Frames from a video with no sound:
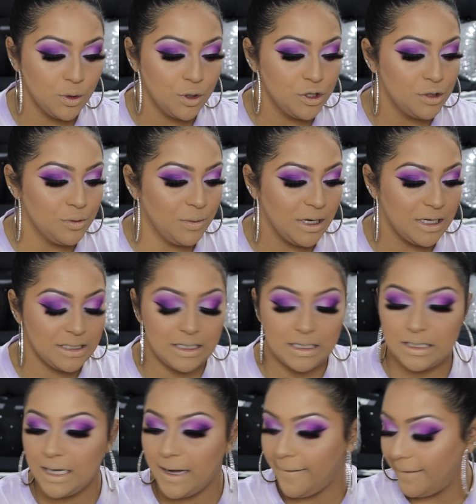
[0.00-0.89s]
going to mix
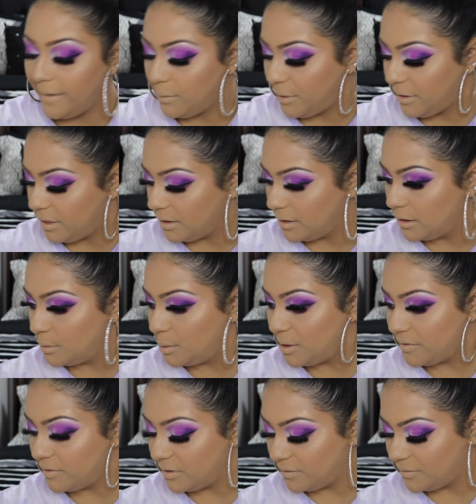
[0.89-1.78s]
this highlight with a little
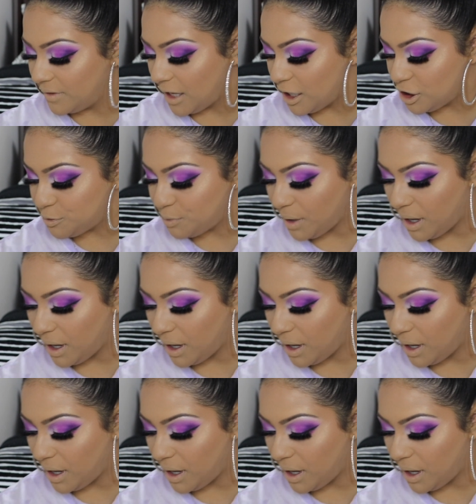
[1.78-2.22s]
bit of the Flash